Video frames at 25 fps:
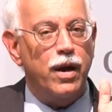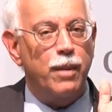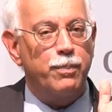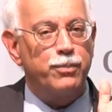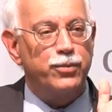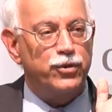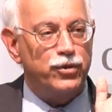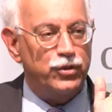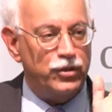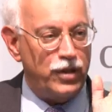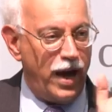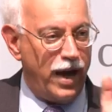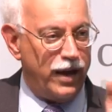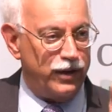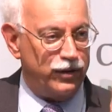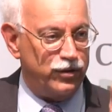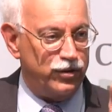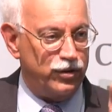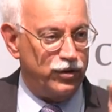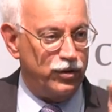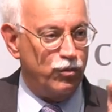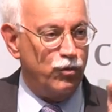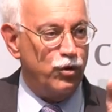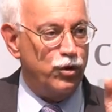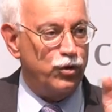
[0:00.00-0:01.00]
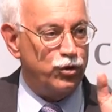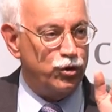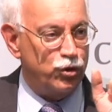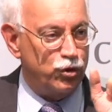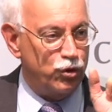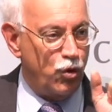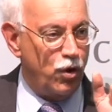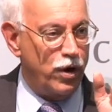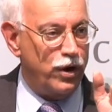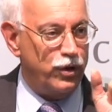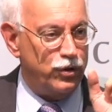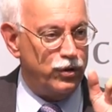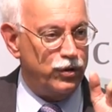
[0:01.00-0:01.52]
obsessed with
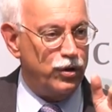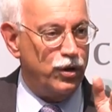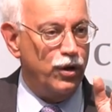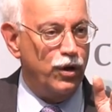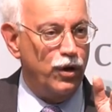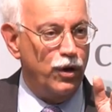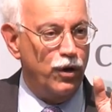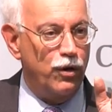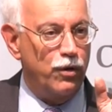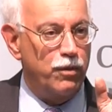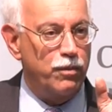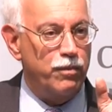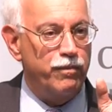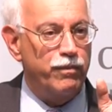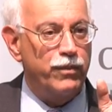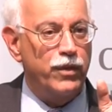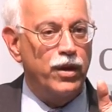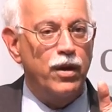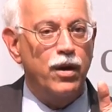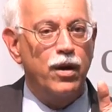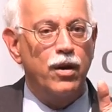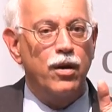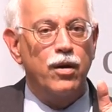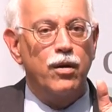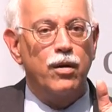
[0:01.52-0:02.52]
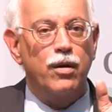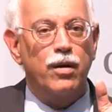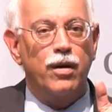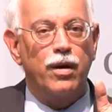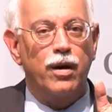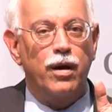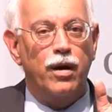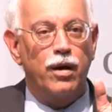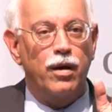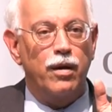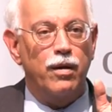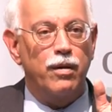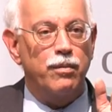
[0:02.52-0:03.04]
short-term
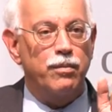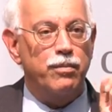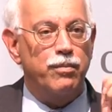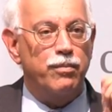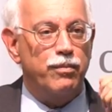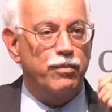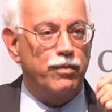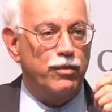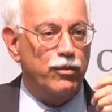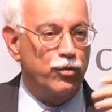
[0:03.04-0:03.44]
uh,